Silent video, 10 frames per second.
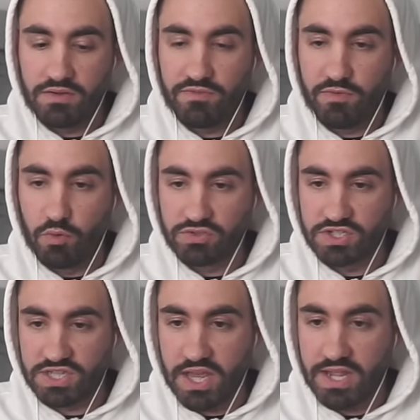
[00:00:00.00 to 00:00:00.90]
for
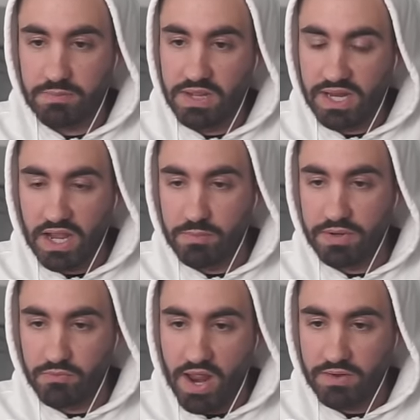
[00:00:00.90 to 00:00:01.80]
just like meeting up
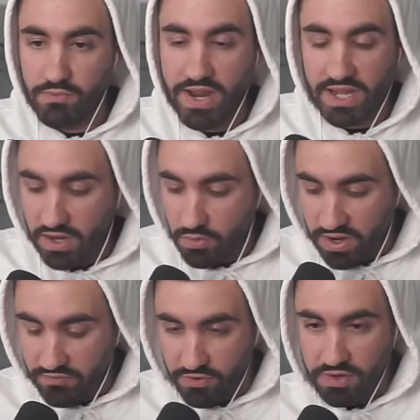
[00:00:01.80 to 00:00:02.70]
and ranking or
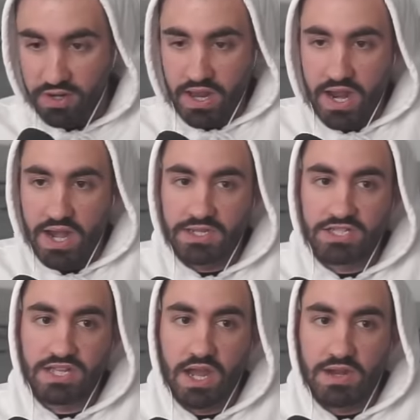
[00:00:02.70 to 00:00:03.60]
whatever. And I
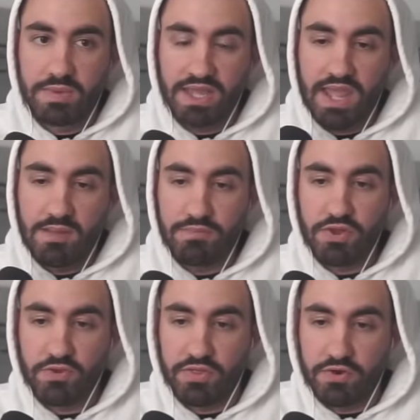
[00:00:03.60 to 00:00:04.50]
just kind of became
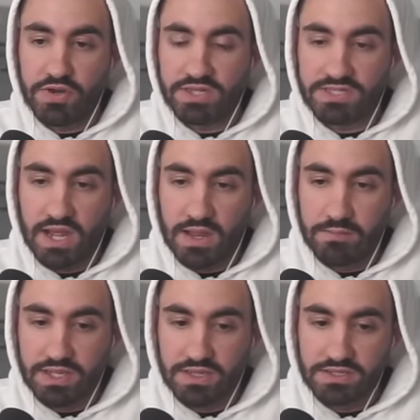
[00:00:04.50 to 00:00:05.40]
their third at the time,
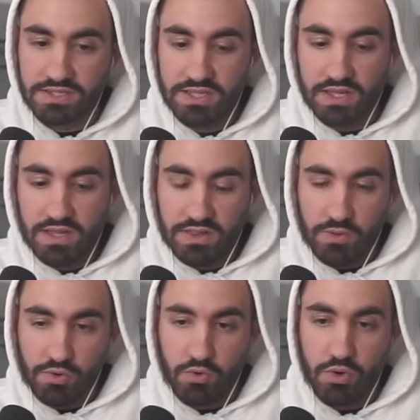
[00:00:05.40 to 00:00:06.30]
because
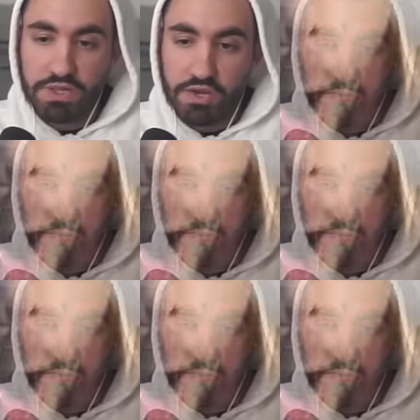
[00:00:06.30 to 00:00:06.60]
they were normally